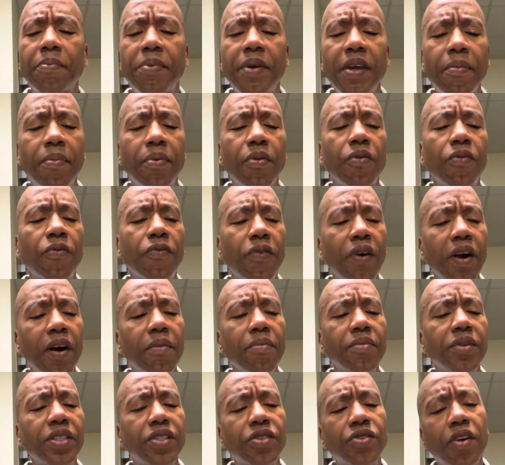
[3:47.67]
people
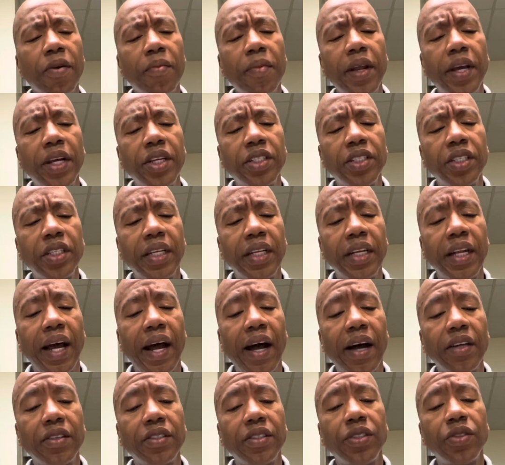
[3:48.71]
from discrimination in
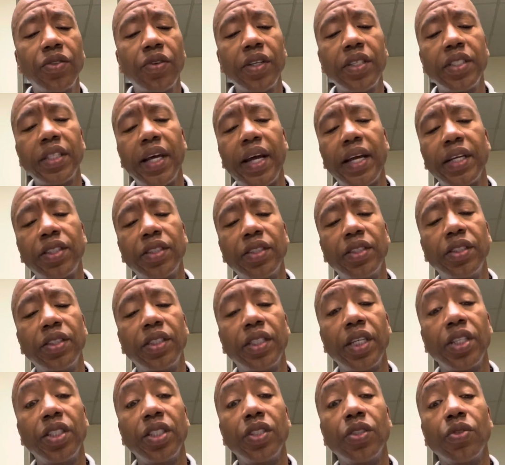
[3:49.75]
housing transactions
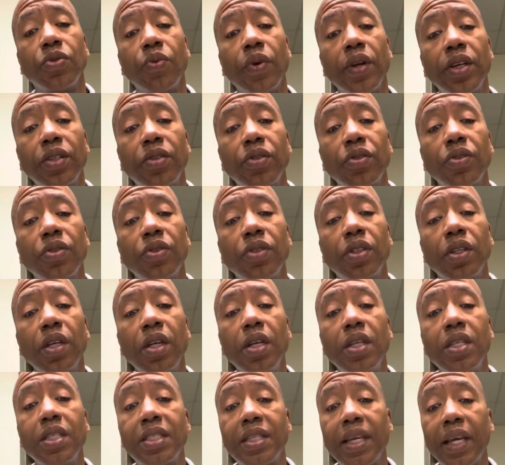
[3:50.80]
such as rentals,
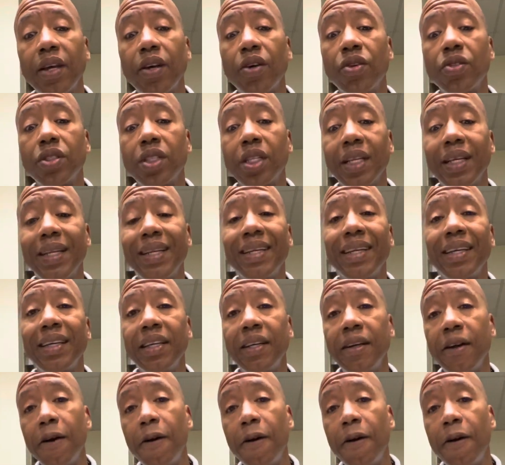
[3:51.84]
sales, lending,